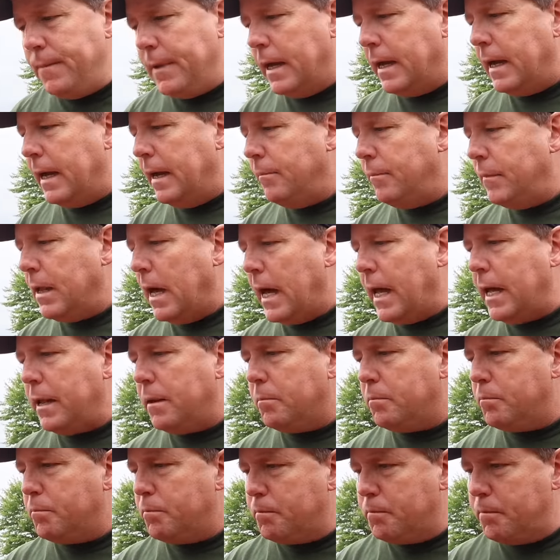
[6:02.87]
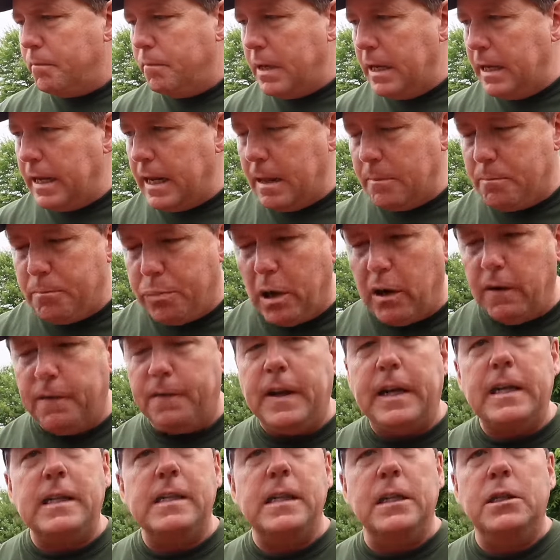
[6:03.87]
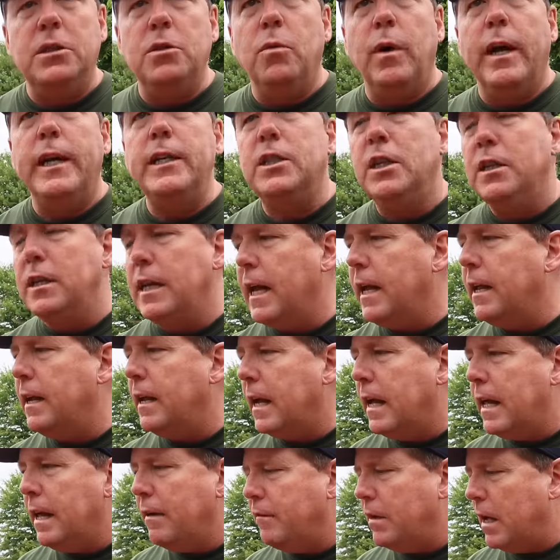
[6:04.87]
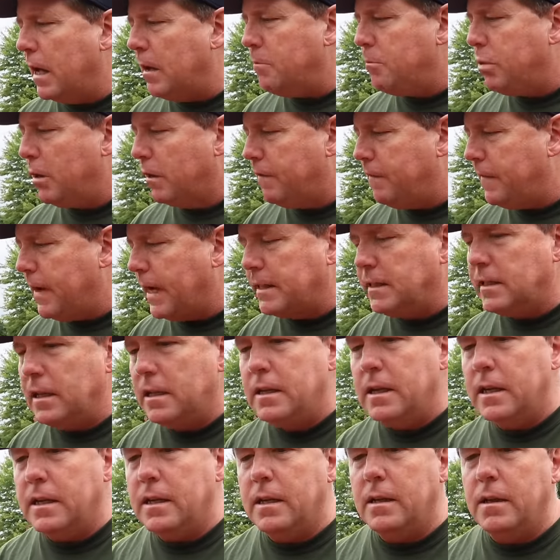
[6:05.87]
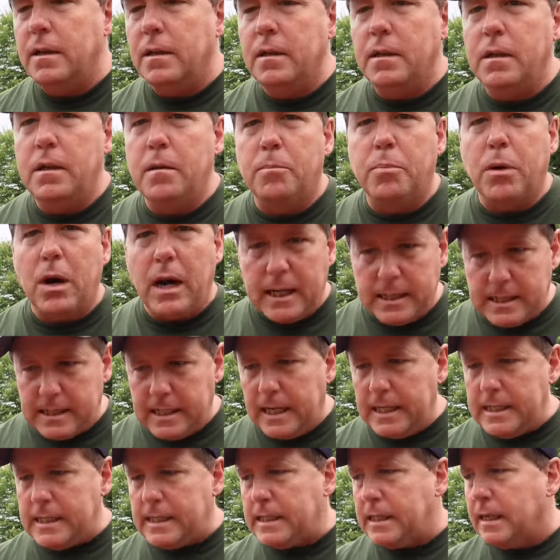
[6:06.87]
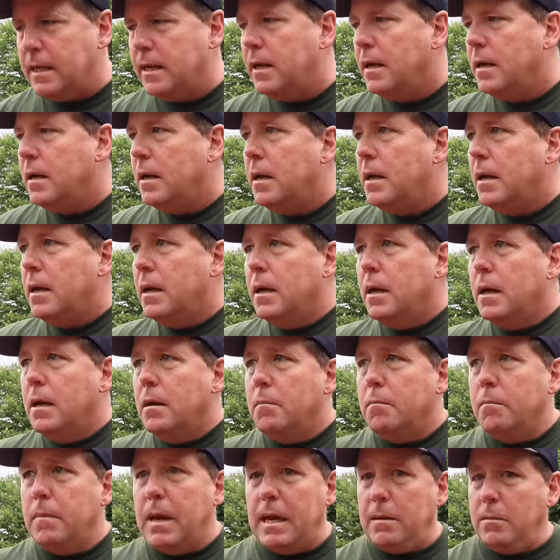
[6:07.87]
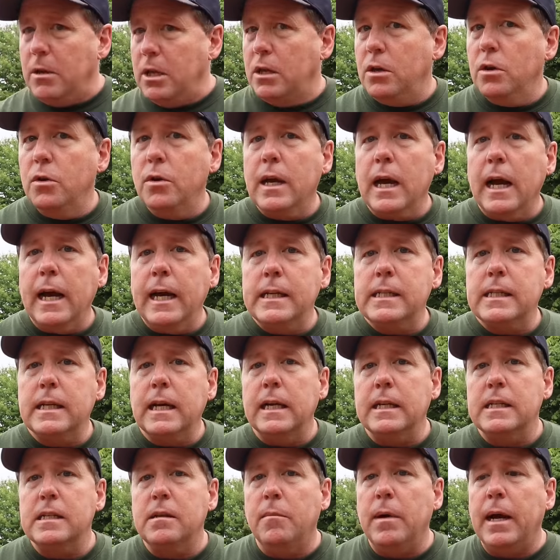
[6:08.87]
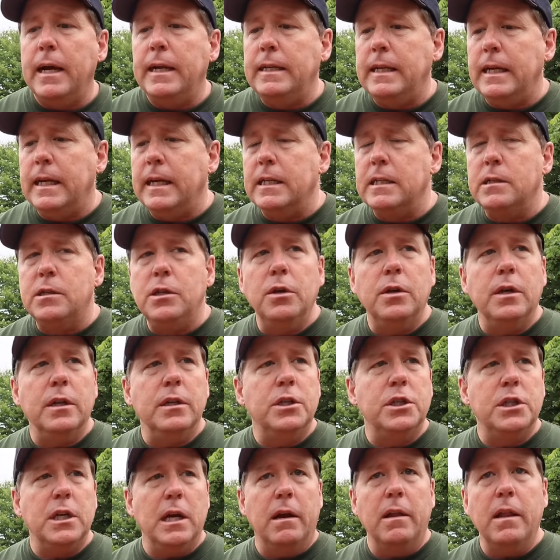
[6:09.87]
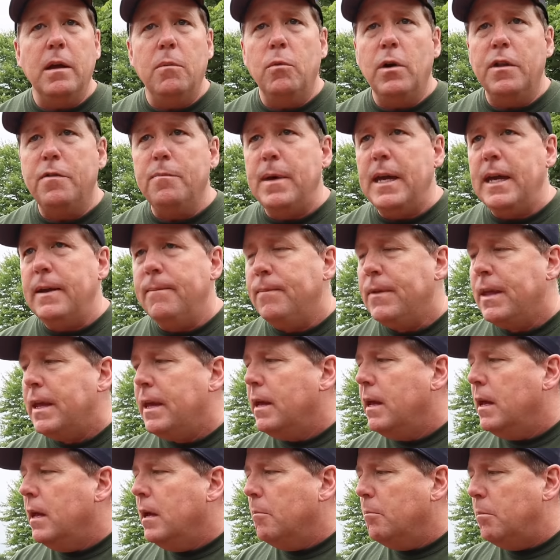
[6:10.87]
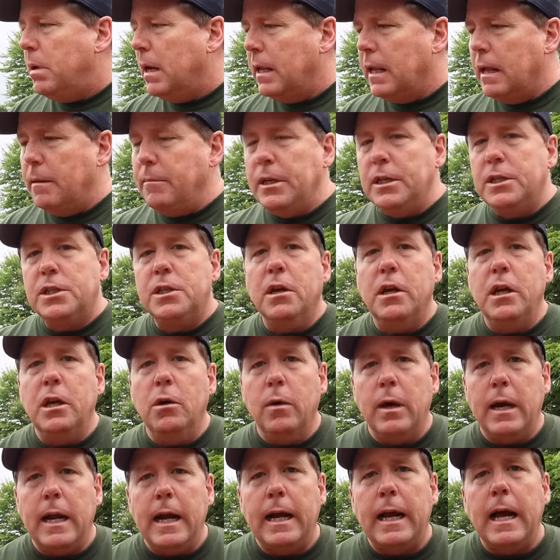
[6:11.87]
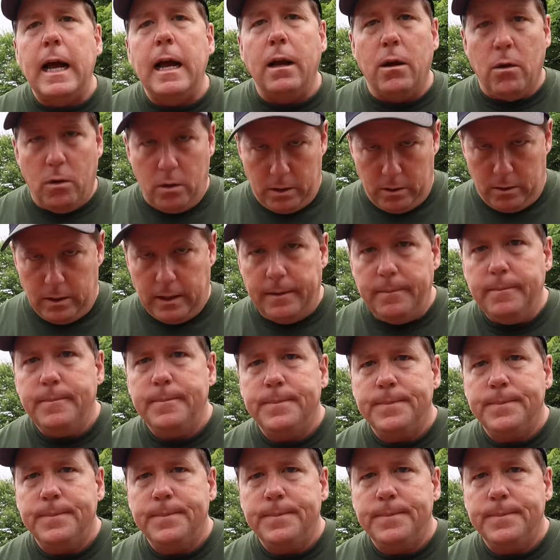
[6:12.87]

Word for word: I'm not in a perfect situation yet. I have not perfected the, the process. Maybe you guys got some ideas. You can share them with me. But let me show you what I got going on.